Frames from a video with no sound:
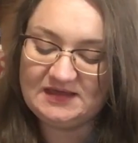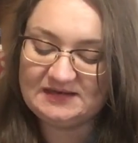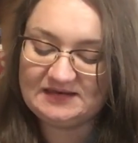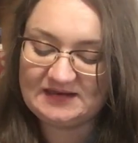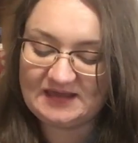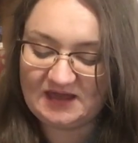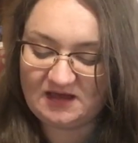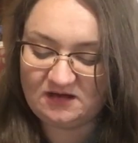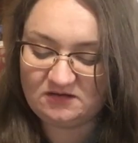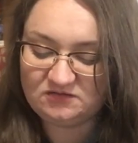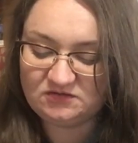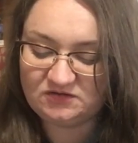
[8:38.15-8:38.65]

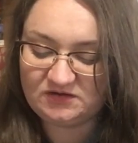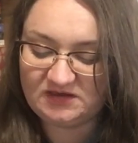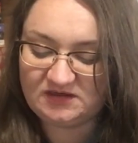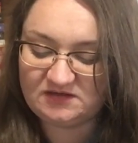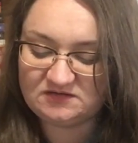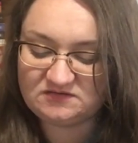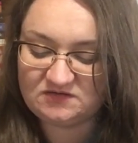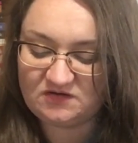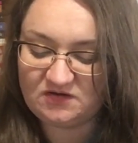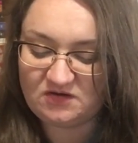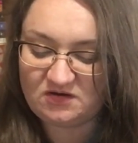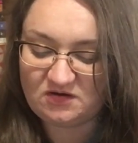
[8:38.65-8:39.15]
Now, looking
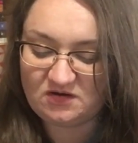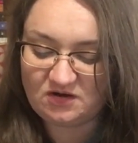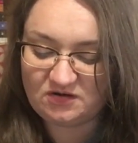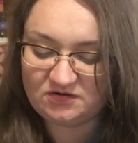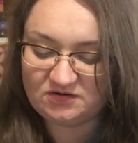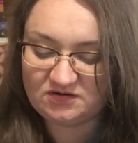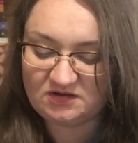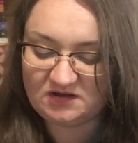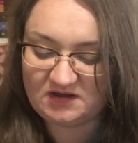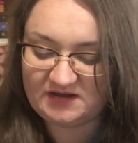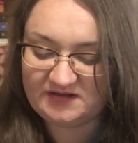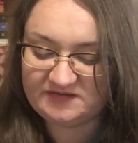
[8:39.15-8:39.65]
into her
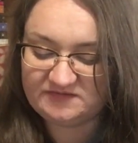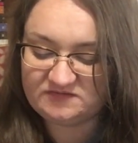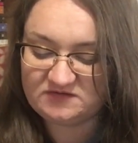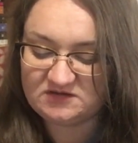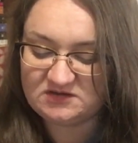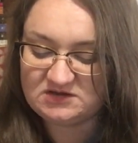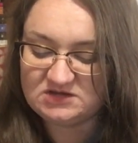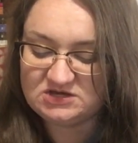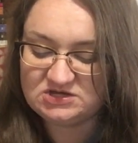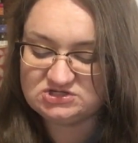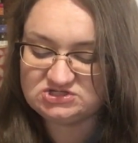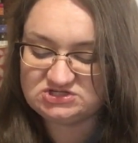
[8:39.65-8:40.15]
own eyes,
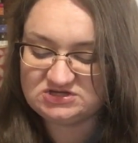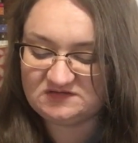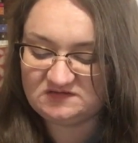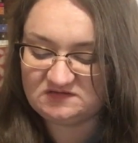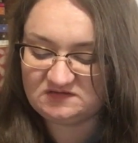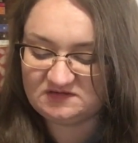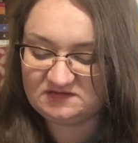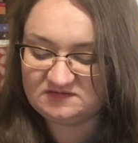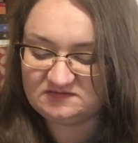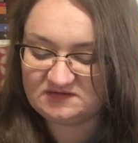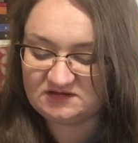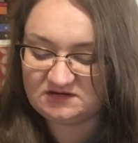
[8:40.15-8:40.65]
she
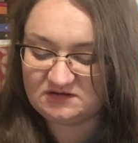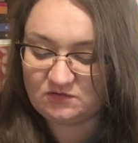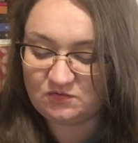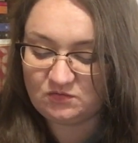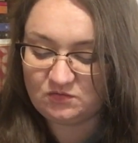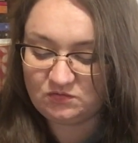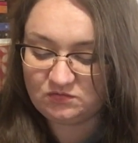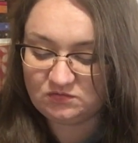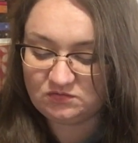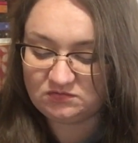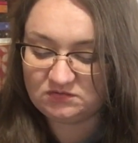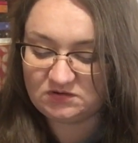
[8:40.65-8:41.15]
sees that
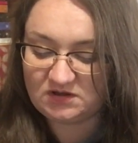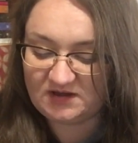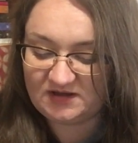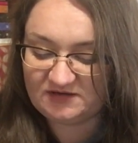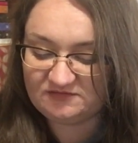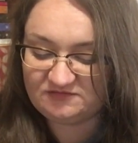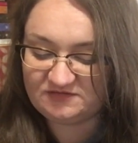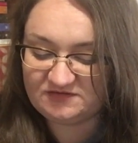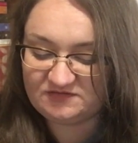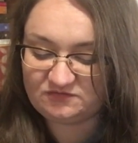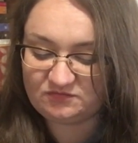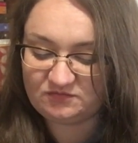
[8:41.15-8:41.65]
all
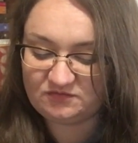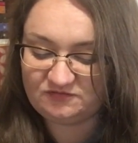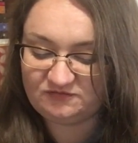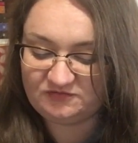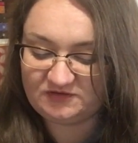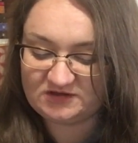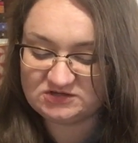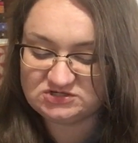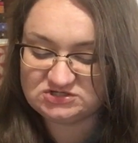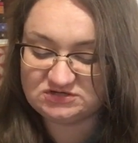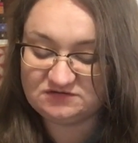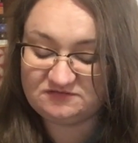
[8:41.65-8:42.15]
life is a
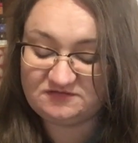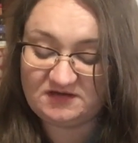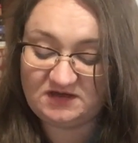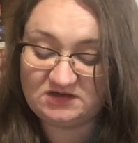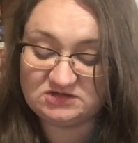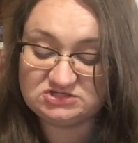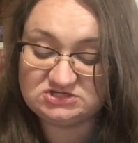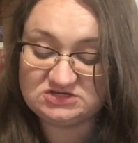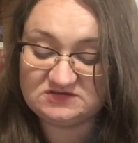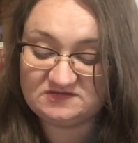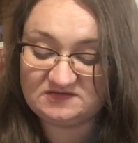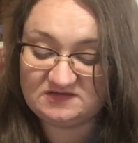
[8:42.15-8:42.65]
reflection of how
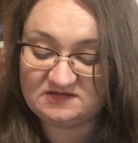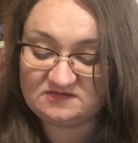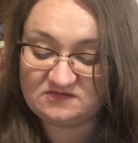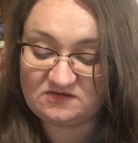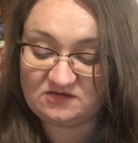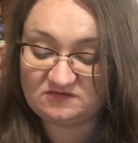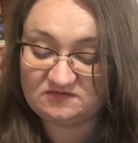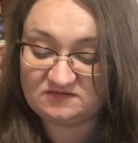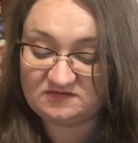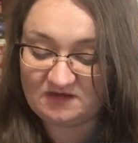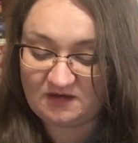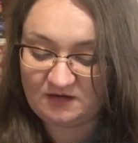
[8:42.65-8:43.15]
she sees
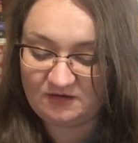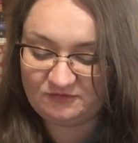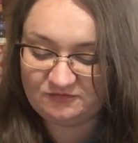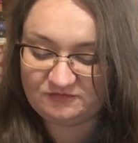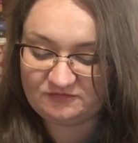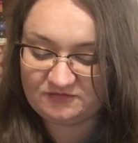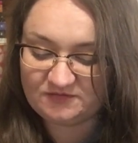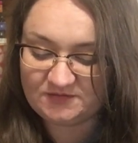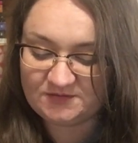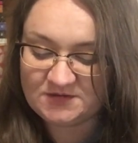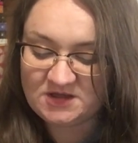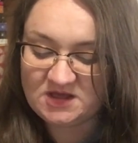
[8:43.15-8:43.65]
herself.